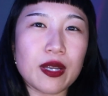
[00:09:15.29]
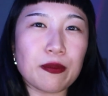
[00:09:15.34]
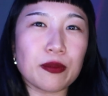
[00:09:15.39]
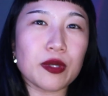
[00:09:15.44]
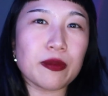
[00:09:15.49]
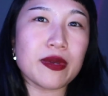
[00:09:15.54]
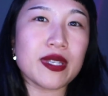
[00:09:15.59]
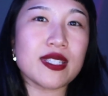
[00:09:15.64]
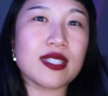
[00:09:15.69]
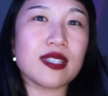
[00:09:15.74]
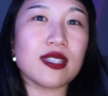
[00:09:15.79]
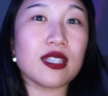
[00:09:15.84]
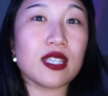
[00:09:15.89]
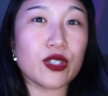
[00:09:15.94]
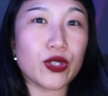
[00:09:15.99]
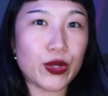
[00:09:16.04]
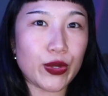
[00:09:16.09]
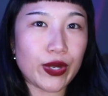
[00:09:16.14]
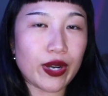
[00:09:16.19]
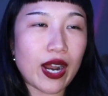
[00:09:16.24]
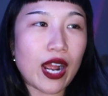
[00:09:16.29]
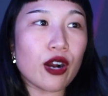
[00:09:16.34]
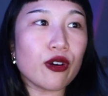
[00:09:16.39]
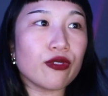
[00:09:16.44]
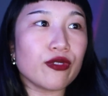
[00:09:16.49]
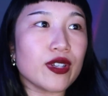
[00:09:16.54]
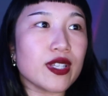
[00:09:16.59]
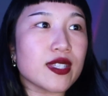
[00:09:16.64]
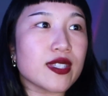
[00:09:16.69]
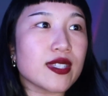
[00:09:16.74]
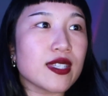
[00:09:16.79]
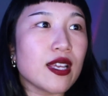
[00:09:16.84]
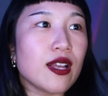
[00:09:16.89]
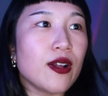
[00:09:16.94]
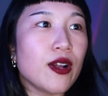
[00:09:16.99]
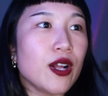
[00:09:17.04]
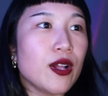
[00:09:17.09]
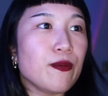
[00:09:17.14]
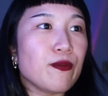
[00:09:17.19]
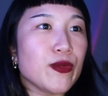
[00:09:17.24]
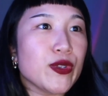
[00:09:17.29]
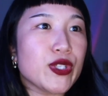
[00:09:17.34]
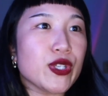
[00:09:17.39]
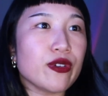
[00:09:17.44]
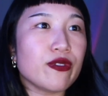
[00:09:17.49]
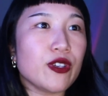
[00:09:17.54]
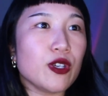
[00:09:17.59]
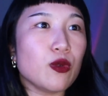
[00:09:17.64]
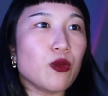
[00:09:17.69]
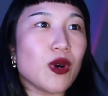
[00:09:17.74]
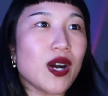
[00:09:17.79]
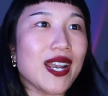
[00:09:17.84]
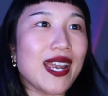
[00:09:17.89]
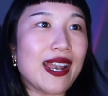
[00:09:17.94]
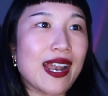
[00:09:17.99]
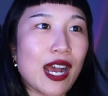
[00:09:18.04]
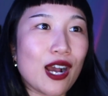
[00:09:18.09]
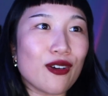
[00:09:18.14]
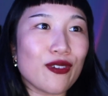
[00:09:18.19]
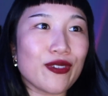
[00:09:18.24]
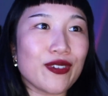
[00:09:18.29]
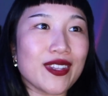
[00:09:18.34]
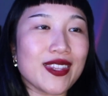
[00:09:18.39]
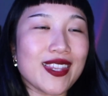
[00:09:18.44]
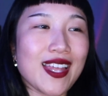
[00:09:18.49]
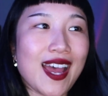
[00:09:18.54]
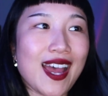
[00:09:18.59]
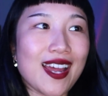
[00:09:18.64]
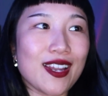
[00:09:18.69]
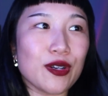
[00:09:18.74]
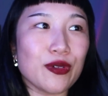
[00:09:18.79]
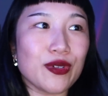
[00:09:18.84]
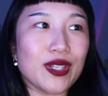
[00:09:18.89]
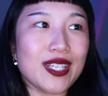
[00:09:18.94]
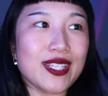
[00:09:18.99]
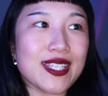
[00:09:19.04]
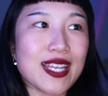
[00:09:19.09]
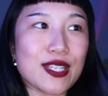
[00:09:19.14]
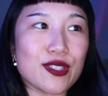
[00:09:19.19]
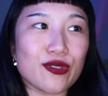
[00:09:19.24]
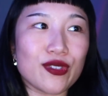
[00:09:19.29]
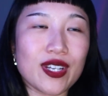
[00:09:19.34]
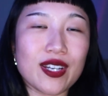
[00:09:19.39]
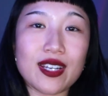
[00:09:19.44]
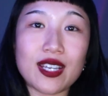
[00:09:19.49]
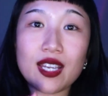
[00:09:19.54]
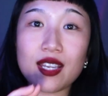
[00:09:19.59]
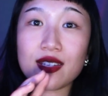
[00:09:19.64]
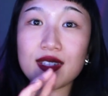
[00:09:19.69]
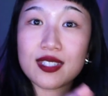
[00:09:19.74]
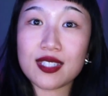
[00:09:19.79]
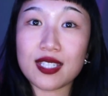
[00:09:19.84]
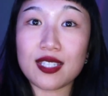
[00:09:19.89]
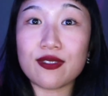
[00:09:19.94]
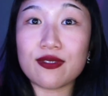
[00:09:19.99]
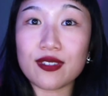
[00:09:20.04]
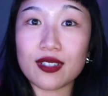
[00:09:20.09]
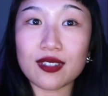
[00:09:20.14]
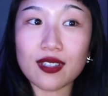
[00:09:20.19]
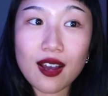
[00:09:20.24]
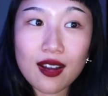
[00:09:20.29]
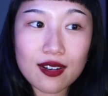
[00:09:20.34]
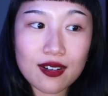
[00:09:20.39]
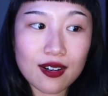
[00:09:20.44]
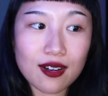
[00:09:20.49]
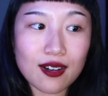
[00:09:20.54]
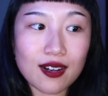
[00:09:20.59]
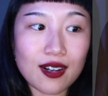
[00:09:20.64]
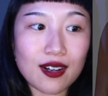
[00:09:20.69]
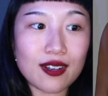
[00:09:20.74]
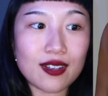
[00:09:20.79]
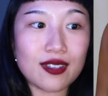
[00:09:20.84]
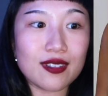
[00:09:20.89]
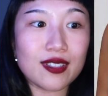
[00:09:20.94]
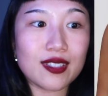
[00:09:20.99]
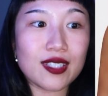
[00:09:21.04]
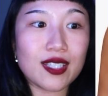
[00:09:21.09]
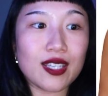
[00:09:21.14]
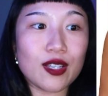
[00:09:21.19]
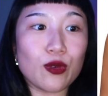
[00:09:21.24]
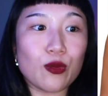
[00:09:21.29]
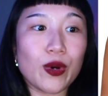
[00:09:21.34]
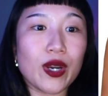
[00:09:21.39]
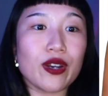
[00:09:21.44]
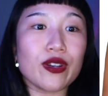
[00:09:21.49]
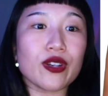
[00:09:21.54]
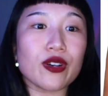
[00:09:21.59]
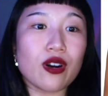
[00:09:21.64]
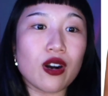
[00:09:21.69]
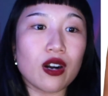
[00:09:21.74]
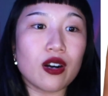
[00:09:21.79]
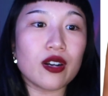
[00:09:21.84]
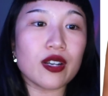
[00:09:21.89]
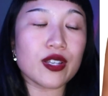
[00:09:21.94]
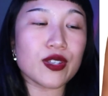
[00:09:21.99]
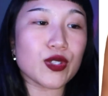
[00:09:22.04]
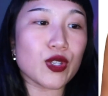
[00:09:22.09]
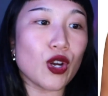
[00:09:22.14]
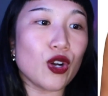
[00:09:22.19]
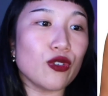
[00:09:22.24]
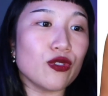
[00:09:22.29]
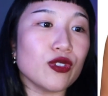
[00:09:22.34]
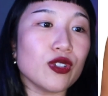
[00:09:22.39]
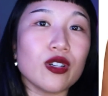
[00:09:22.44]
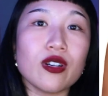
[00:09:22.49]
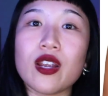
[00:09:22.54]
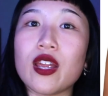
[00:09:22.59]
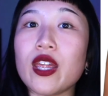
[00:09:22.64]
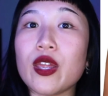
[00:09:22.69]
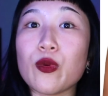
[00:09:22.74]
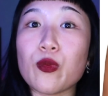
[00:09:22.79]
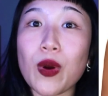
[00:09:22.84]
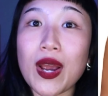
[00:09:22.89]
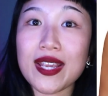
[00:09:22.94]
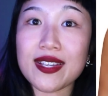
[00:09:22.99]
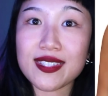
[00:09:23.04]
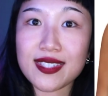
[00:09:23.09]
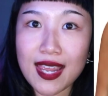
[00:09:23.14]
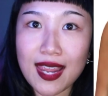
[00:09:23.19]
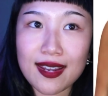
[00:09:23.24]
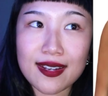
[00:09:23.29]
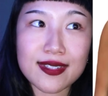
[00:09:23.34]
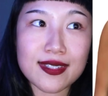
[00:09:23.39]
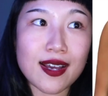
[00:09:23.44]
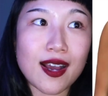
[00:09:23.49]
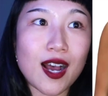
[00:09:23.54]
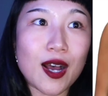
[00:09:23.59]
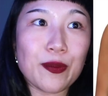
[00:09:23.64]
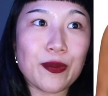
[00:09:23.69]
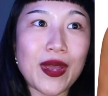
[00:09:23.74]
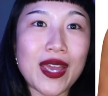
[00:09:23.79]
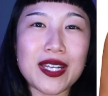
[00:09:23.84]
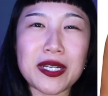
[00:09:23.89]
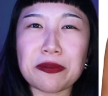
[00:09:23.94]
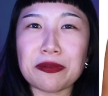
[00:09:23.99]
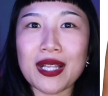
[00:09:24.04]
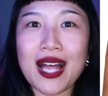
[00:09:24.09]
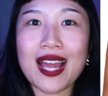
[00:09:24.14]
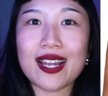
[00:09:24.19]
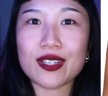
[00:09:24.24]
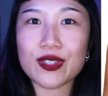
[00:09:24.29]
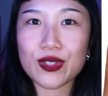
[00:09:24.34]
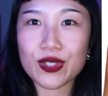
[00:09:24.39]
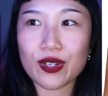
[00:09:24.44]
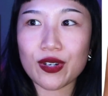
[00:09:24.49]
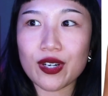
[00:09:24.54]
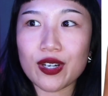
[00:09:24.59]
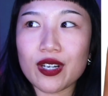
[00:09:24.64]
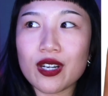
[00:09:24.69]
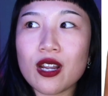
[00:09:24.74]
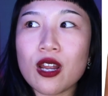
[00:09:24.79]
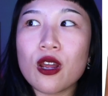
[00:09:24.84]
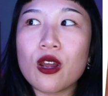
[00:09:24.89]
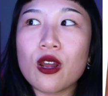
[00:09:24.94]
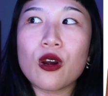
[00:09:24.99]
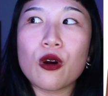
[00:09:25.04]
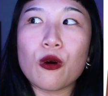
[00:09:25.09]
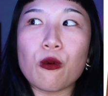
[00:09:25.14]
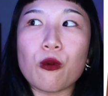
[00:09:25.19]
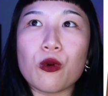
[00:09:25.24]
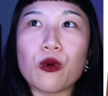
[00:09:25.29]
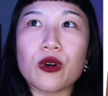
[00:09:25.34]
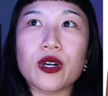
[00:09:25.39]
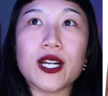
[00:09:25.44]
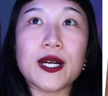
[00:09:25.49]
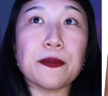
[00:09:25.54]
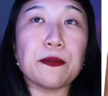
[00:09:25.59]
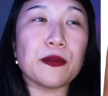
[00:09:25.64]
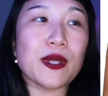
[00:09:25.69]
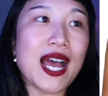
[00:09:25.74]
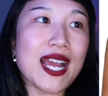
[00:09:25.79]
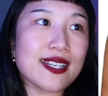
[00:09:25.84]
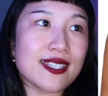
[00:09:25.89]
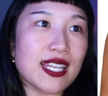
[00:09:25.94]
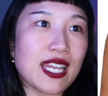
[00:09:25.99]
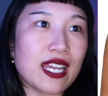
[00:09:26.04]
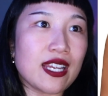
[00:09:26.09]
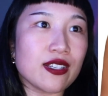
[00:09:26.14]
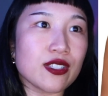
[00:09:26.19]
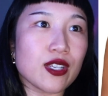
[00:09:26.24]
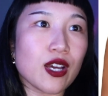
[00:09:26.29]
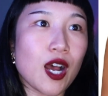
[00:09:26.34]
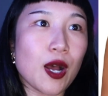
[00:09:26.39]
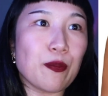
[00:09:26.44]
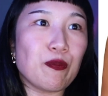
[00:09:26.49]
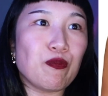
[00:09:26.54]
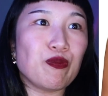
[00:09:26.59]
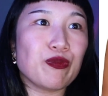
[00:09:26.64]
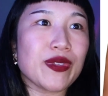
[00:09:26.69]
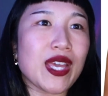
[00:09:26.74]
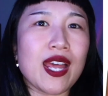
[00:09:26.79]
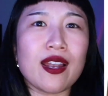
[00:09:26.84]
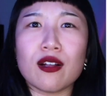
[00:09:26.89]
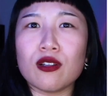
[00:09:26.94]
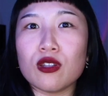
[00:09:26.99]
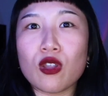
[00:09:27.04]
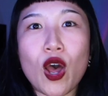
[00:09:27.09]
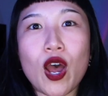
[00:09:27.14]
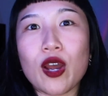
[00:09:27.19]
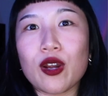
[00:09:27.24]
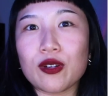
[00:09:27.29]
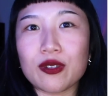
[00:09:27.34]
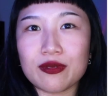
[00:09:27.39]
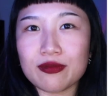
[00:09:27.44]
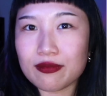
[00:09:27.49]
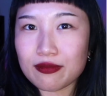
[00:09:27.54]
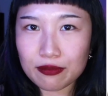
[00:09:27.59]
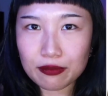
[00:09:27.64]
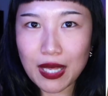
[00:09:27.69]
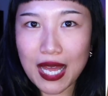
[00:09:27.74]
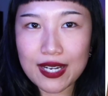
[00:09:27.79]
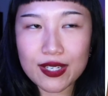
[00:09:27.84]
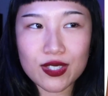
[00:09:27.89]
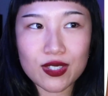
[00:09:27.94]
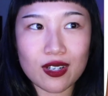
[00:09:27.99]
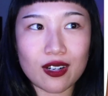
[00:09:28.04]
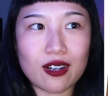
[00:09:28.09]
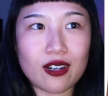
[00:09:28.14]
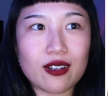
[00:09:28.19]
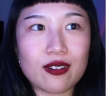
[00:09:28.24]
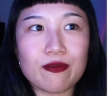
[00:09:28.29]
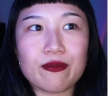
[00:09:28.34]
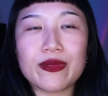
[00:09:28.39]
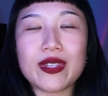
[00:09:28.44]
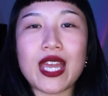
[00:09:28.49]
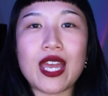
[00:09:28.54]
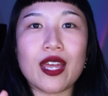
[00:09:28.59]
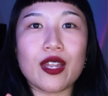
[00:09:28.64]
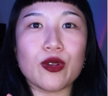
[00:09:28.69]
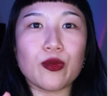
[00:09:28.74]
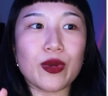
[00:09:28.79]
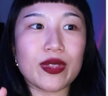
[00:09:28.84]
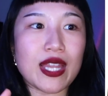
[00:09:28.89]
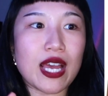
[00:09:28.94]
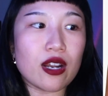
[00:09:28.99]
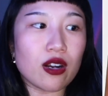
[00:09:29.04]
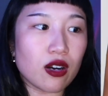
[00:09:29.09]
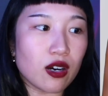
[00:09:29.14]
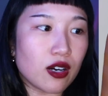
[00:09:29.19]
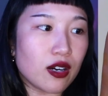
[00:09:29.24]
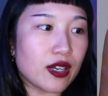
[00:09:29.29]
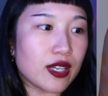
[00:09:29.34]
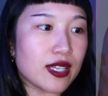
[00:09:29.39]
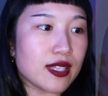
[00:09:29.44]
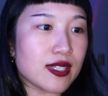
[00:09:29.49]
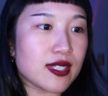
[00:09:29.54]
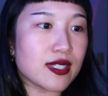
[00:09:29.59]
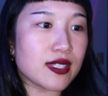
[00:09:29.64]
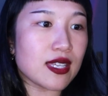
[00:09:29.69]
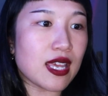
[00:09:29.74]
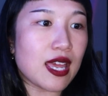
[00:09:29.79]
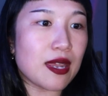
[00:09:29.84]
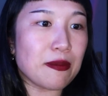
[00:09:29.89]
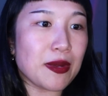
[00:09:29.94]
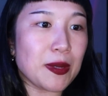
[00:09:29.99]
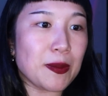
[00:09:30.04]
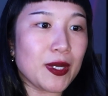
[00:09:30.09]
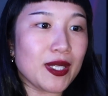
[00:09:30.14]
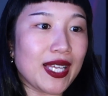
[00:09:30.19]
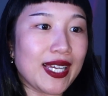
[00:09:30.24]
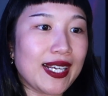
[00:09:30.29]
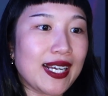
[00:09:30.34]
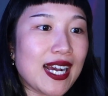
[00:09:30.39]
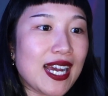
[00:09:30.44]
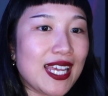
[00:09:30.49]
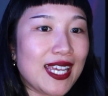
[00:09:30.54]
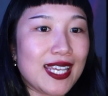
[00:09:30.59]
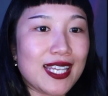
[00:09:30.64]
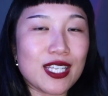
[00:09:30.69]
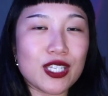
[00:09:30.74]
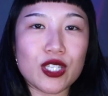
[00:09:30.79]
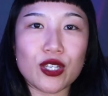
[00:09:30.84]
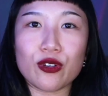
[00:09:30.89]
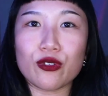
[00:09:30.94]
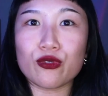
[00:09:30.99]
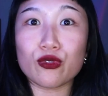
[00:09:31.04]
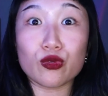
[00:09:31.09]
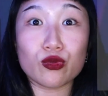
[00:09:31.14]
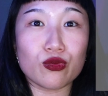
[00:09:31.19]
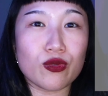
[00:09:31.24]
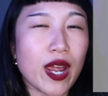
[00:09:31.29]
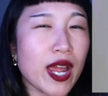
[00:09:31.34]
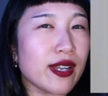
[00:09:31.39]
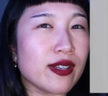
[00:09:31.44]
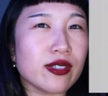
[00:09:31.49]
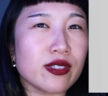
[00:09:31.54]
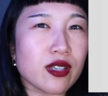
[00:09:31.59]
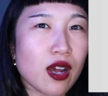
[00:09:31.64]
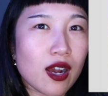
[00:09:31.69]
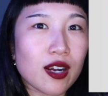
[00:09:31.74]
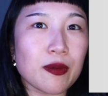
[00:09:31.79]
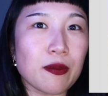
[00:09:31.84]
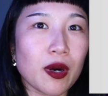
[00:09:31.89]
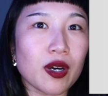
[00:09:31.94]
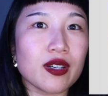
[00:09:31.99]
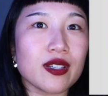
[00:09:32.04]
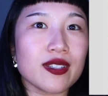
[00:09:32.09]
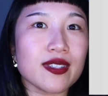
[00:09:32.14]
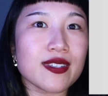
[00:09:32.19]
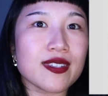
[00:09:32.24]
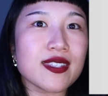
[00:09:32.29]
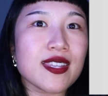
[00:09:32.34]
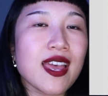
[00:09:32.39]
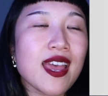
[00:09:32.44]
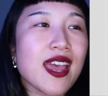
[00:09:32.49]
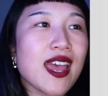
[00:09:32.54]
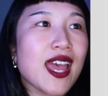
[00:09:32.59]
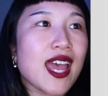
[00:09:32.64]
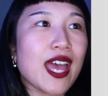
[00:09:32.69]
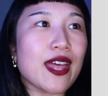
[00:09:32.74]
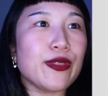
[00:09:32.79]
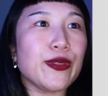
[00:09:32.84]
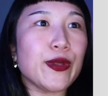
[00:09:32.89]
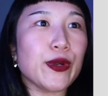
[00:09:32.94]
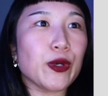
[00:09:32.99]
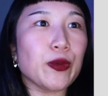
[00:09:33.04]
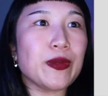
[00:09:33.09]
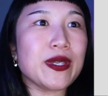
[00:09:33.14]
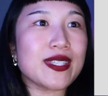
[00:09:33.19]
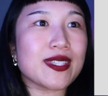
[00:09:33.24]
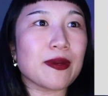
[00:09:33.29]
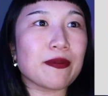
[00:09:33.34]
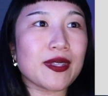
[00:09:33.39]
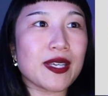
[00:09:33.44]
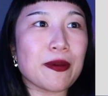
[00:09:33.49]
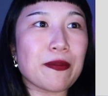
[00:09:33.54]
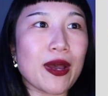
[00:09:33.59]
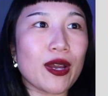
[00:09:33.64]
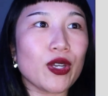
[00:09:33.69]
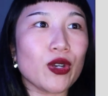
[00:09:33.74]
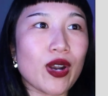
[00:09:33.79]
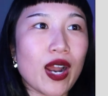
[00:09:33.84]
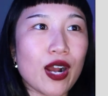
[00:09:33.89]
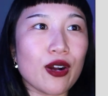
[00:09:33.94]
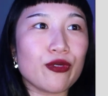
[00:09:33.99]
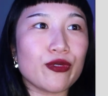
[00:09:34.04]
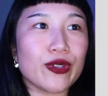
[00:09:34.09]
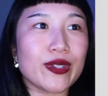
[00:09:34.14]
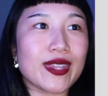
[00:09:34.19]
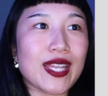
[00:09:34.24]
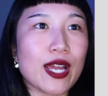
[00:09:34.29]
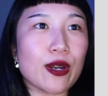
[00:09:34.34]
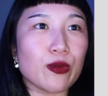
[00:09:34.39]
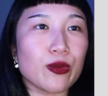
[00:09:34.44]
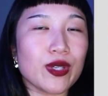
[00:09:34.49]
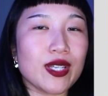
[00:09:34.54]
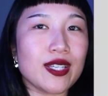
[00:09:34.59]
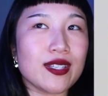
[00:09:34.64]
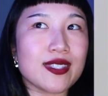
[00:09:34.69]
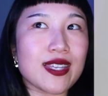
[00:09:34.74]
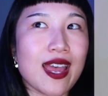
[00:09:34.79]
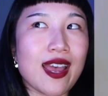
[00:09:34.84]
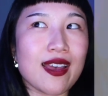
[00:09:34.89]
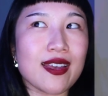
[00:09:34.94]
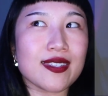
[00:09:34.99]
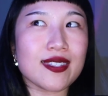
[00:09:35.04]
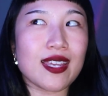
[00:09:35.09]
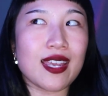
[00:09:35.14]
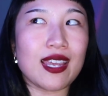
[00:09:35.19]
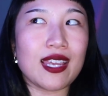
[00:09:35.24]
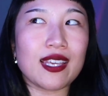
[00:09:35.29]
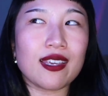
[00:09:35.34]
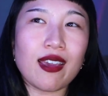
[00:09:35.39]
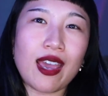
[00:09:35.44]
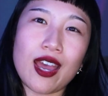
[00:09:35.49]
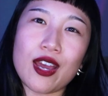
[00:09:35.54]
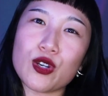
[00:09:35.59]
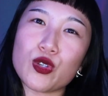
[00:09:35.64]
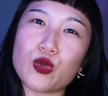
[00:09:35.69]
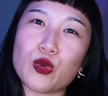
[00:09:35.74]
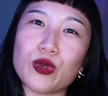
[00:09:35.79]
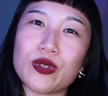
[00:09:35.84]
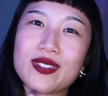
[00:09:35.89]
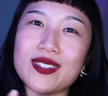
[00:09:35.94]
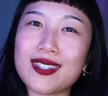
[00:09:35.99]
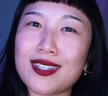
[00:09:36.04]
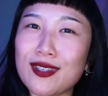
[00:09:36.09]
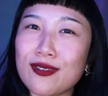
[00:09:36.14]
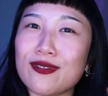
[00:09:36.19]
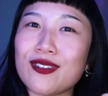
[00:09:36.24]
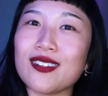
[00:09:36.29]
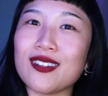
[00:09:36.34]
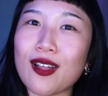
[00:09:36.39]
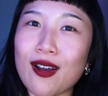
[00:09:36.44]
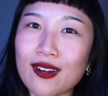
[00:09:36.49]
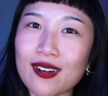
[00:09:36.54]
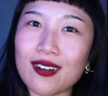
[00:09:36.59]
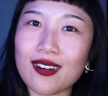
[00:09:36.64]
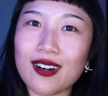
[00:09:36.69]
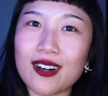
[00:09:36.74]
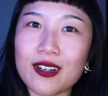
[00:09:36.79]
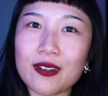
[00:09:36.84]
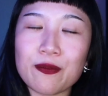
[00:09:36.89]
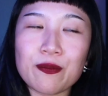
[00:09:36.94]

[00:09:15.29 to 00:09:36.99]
implemented into their outfits. So if you want an outfit that reads as very Tifa Lockhart, you can wear your harness over a white tank top and a black skirt, or a black tank top and a long black skirt. And with that harness and maybe like a hint of red Doc Martens, and there'll be something about your outfit that reads as a casual Tifa Lockhart.